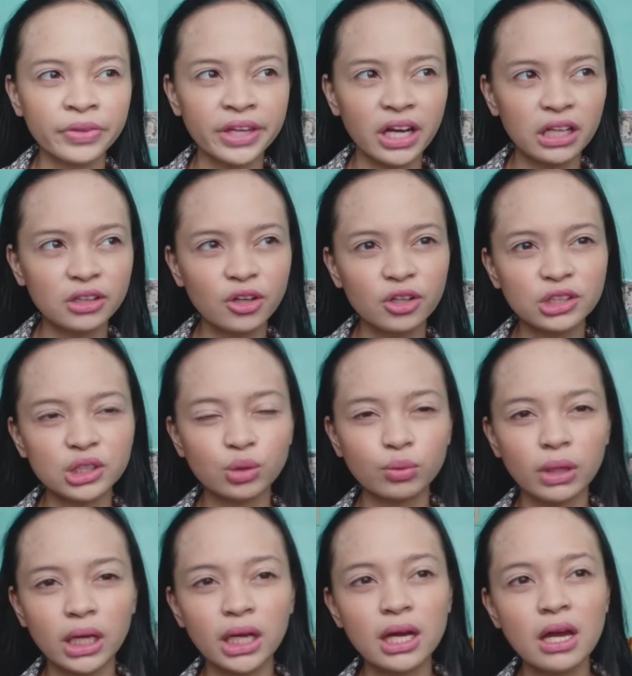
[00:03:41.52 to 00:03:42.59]
along the
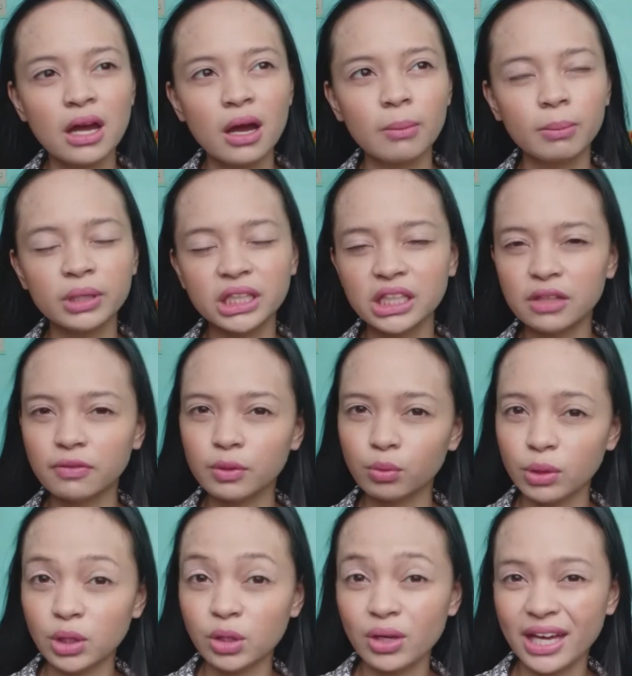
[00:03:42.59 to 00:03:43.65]
way. But even
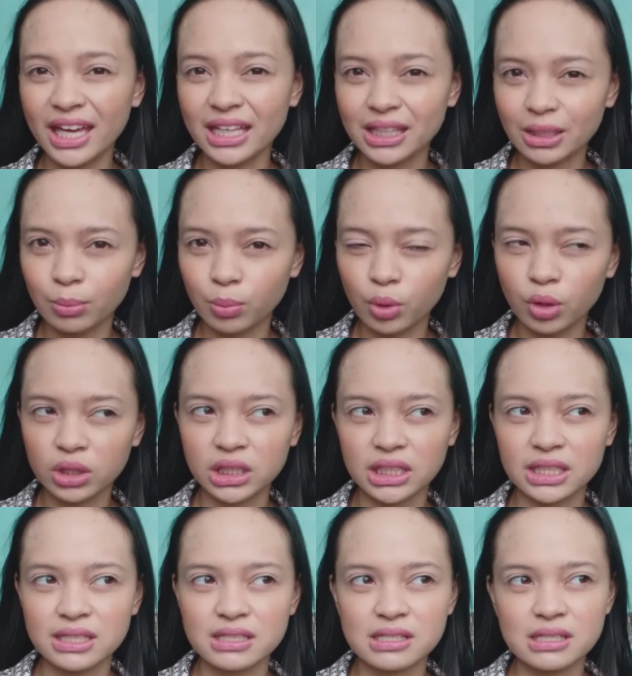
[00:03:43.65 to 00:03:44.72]
when you end the book,
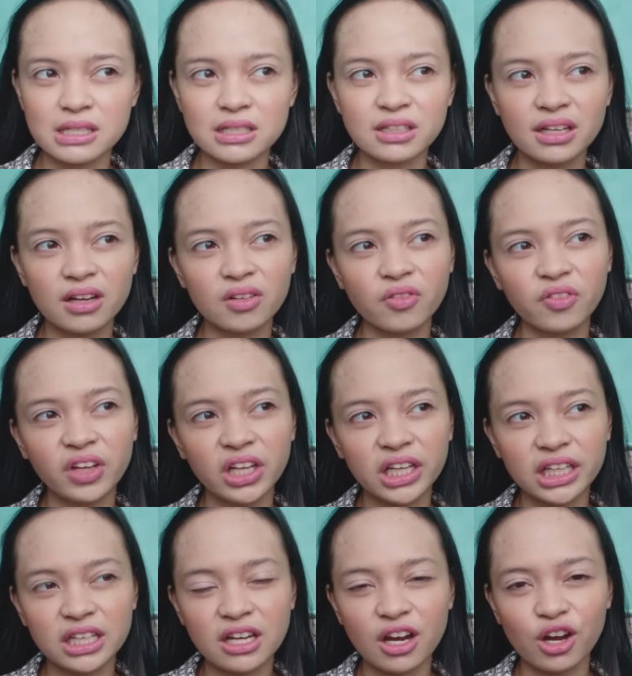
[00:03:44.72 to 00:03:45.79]
it still didn't feel
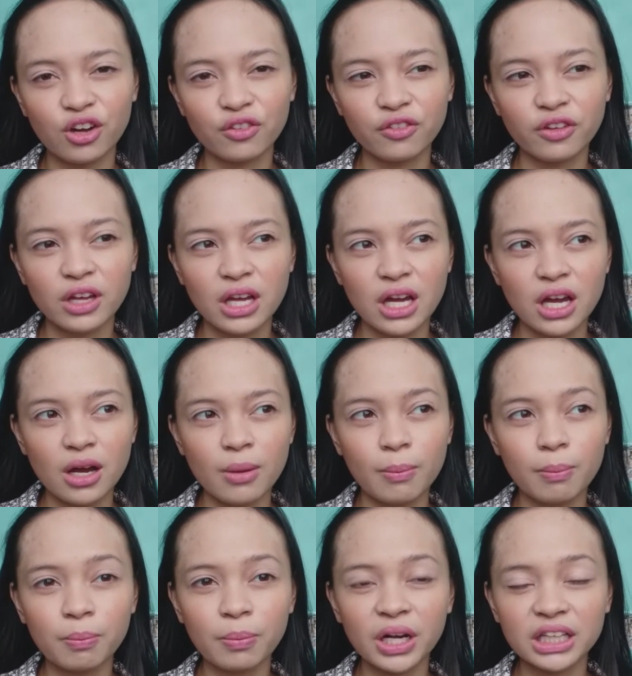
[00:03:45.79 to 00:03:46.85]
enough.
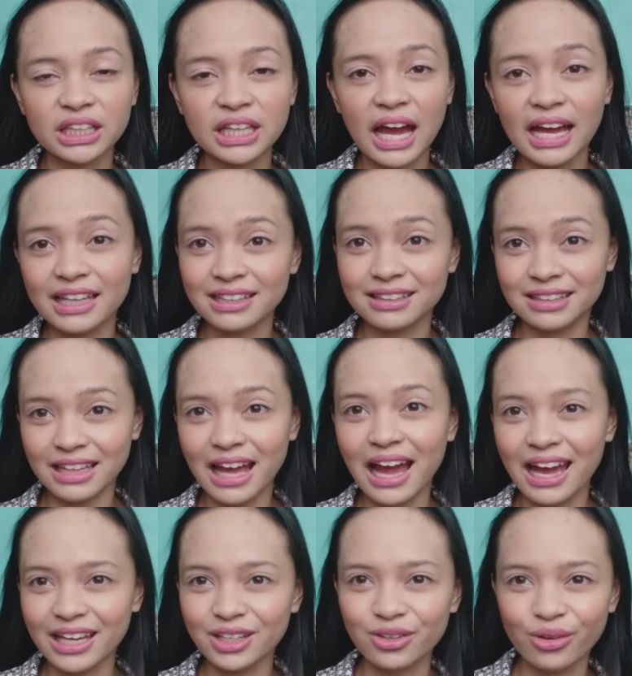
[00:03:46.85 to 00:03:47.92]
But I
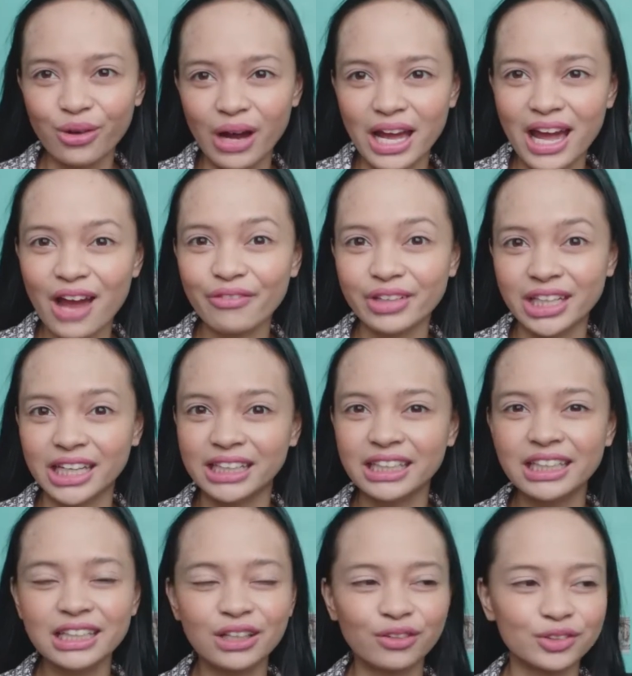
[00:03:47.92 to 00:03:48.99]
I know I have an
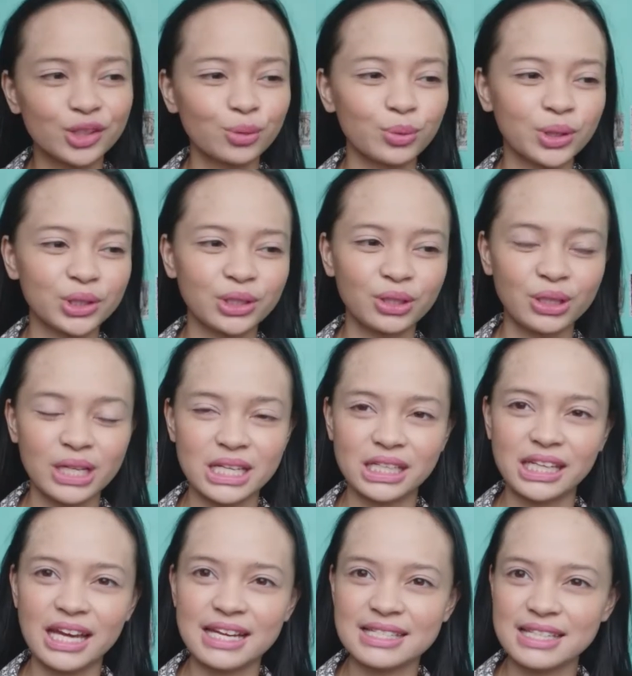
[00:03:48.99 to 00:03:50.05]
idea of the world
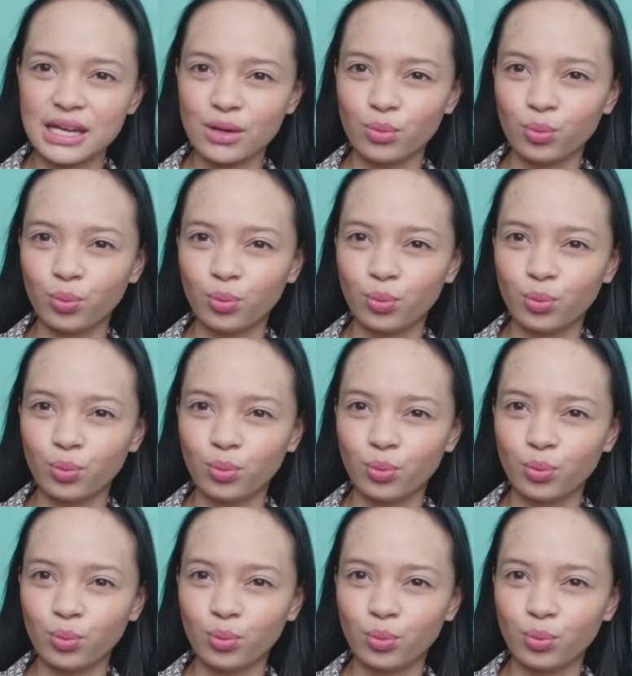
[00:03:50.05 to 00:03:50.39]
already as I